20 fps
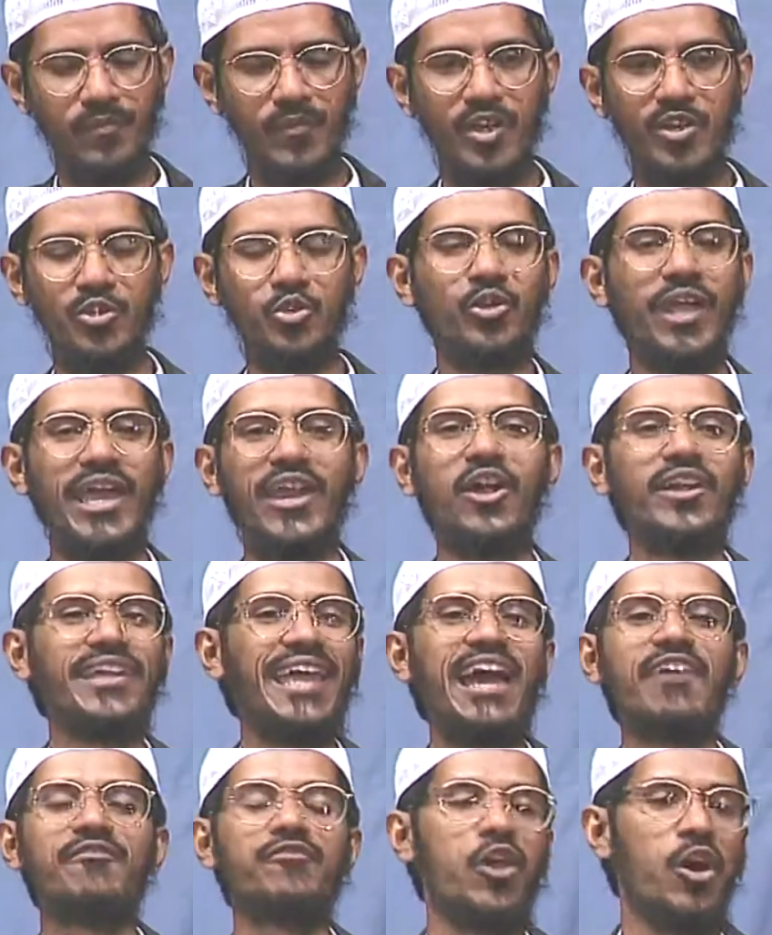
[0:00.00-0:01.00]
you cannot
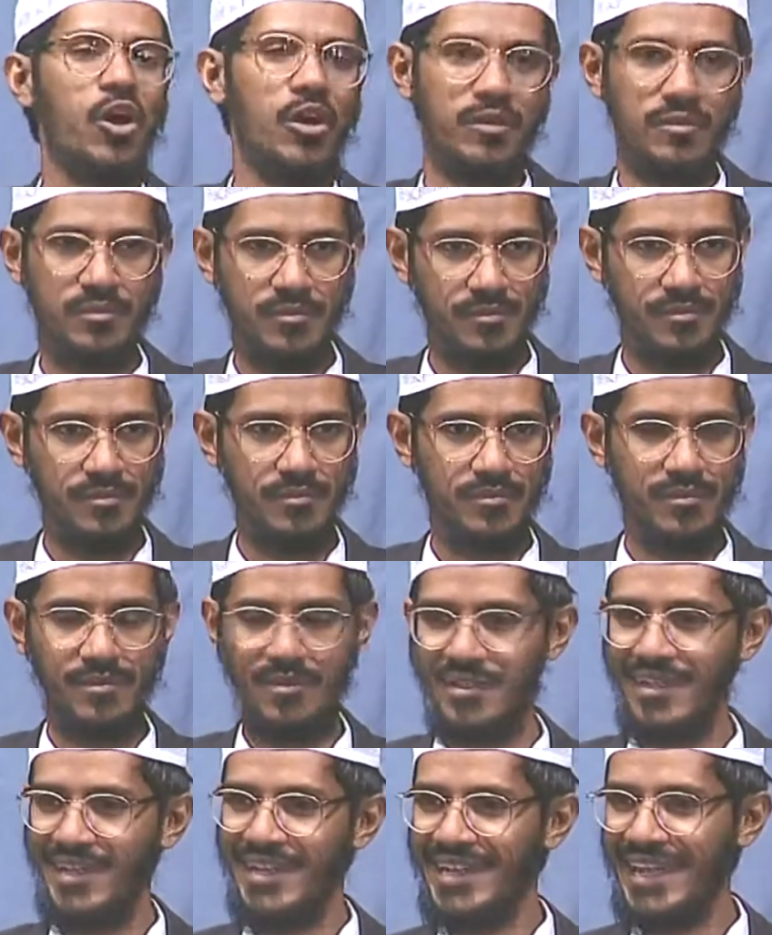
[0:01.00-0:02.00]
have raw.
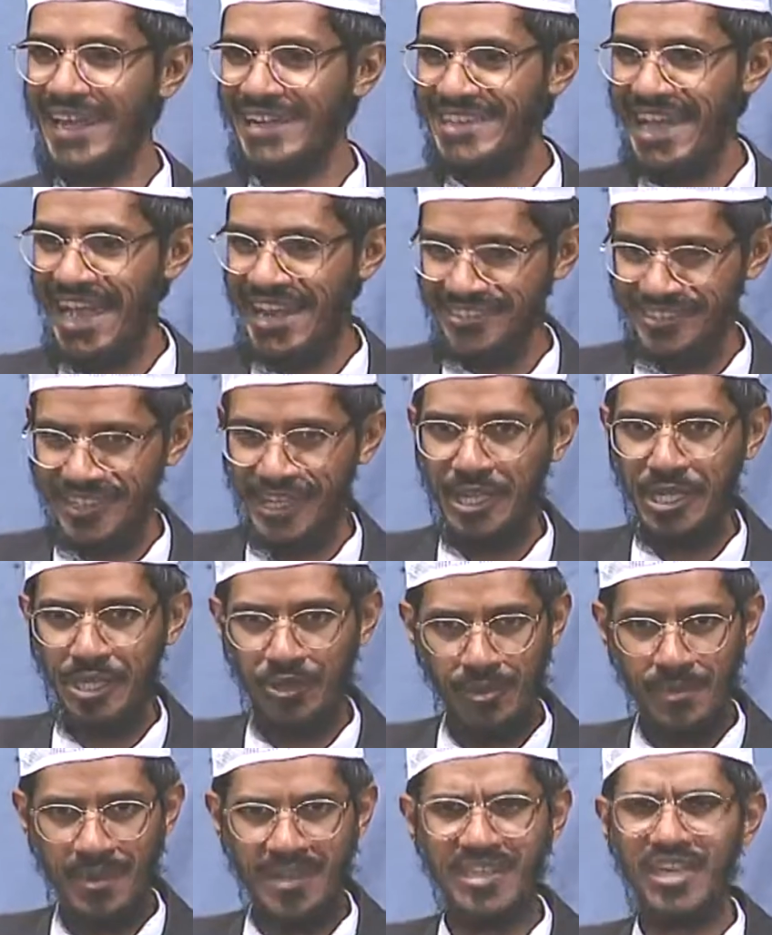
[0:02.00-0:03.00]
Let the answer get over,
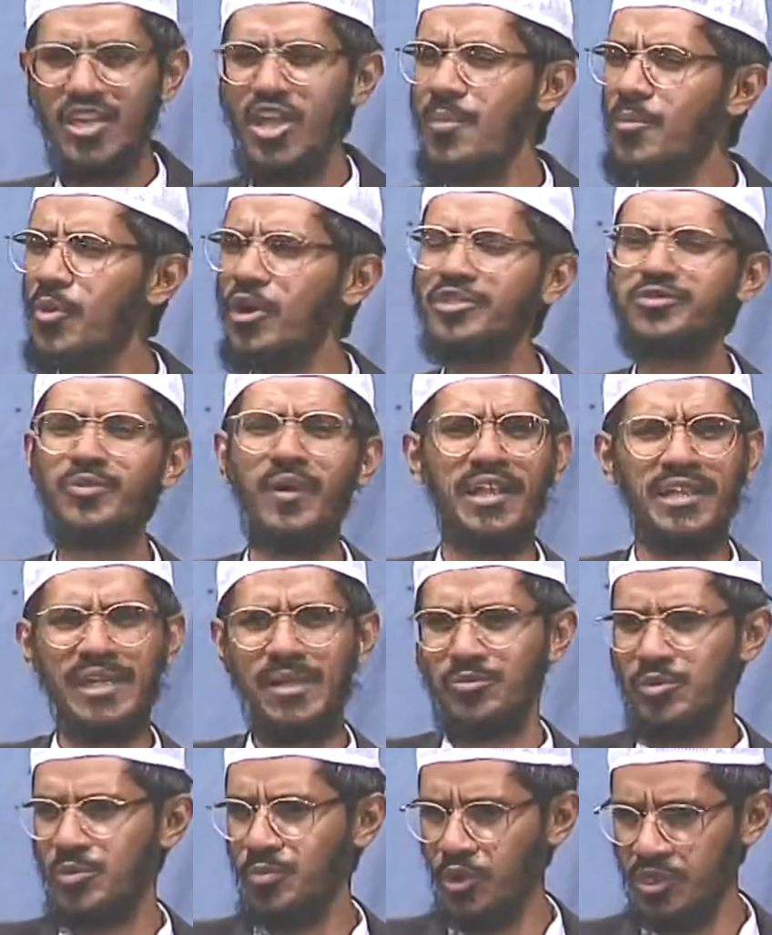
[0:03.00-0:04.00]
brother. You're most welcome
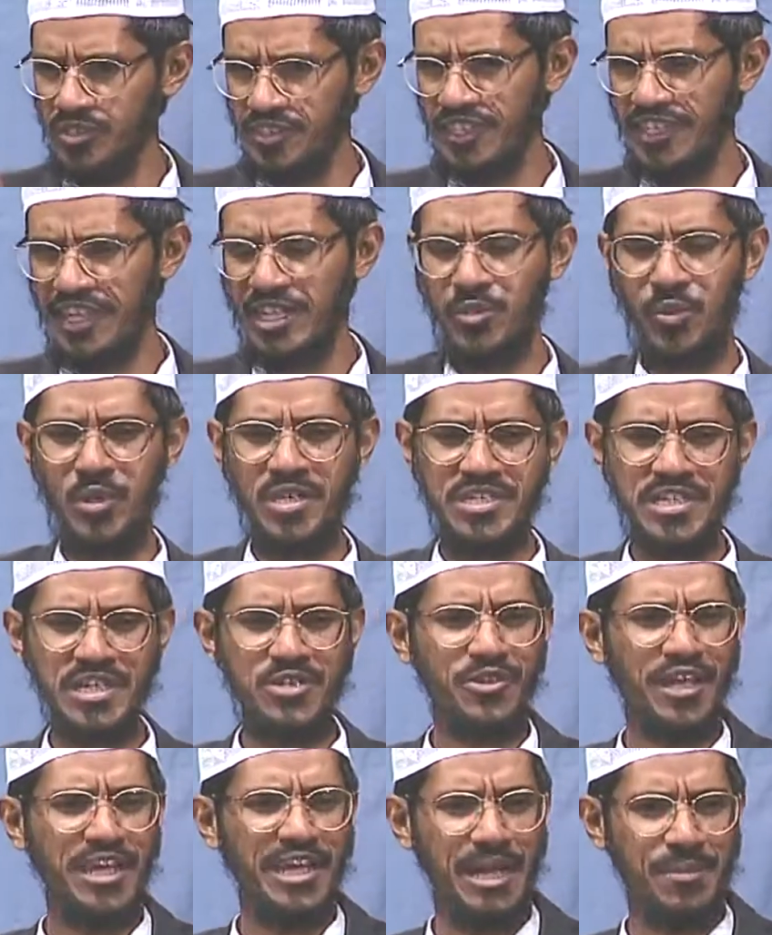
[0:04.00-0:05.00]
to pose the second question. You
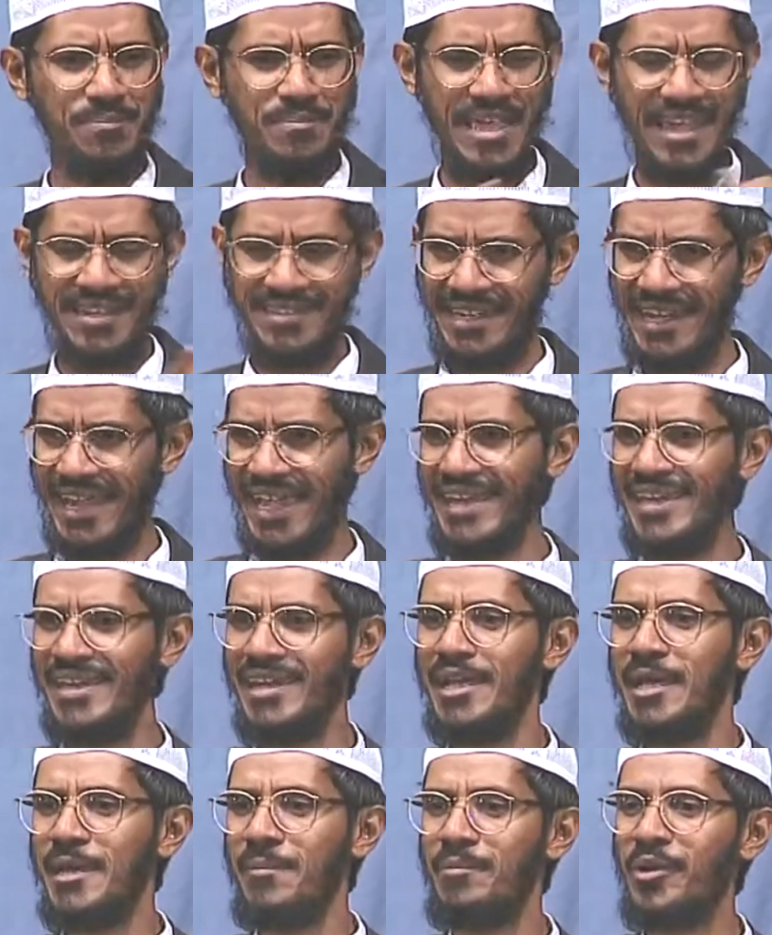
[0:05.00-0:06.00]
can come behind the line
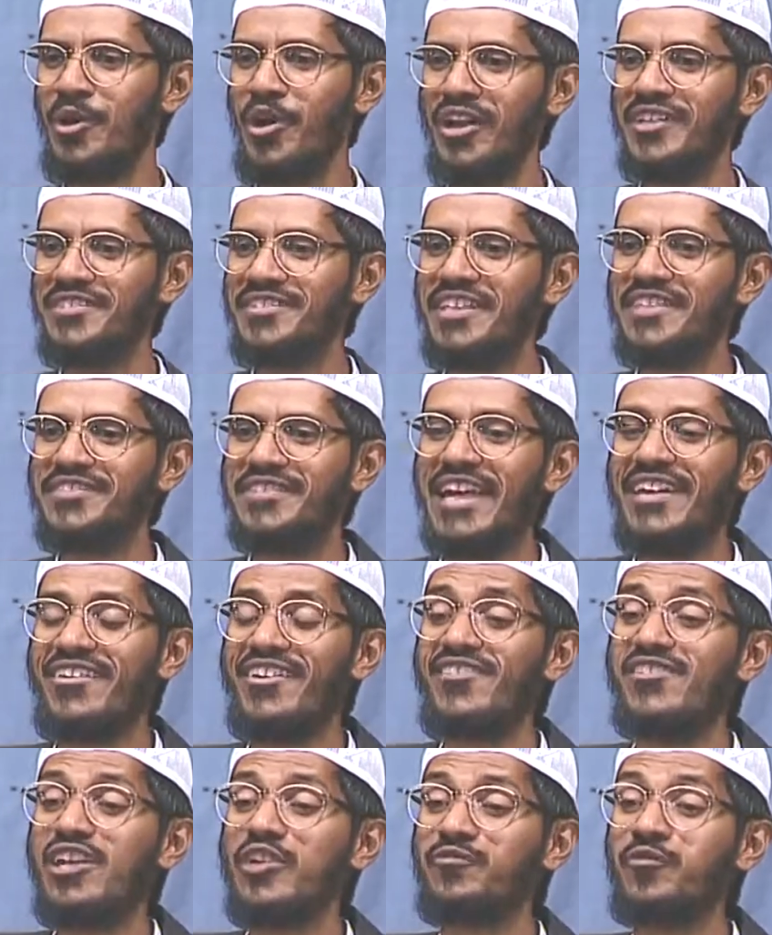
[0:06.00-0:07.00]
because this I've given
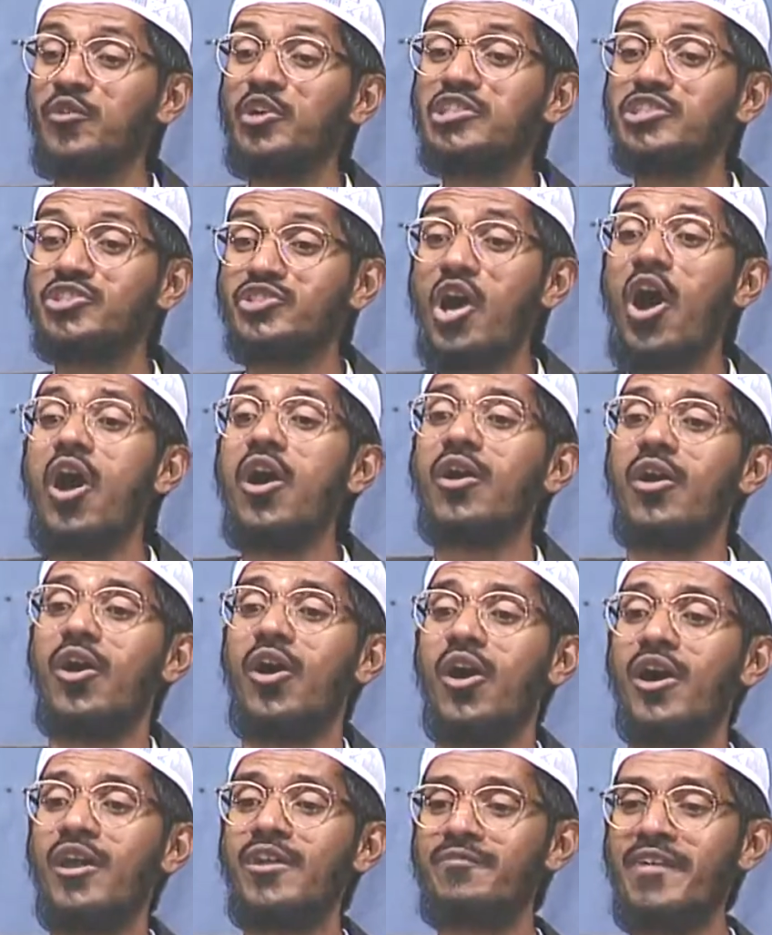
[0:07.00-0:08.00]
a full talk
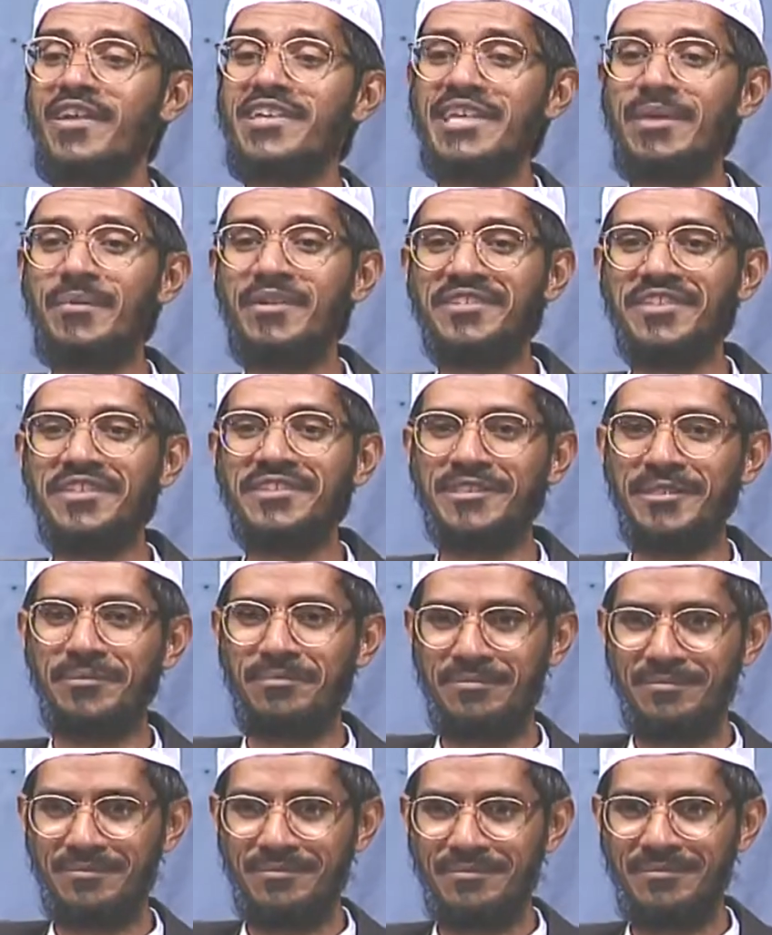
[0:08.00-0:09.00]
on vegetable system.
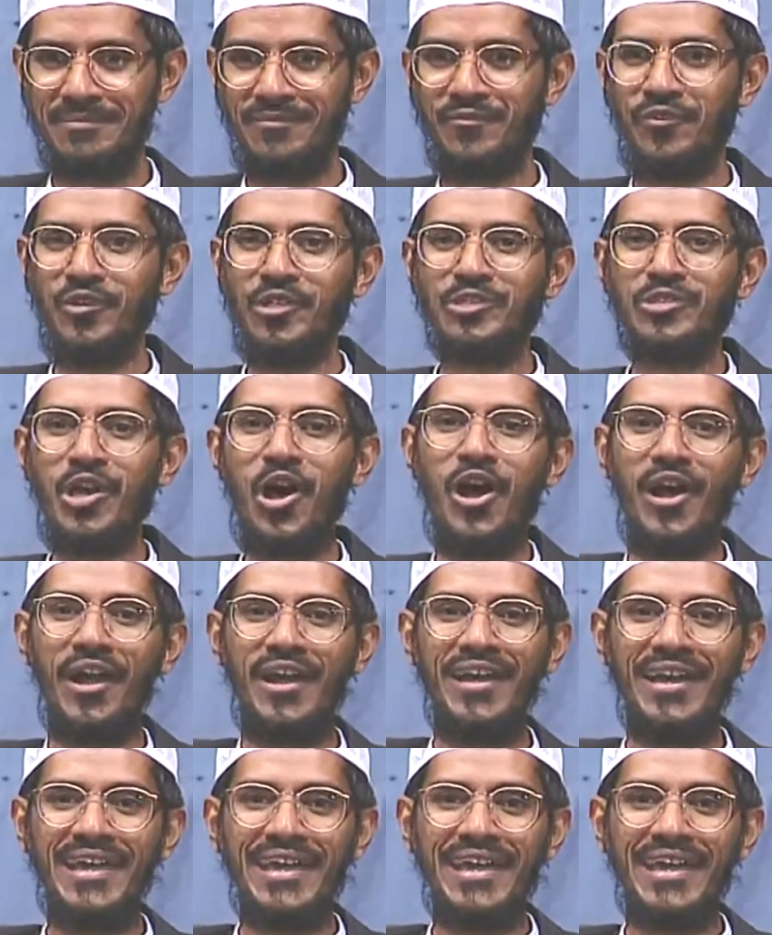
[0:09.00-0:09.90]
Full talk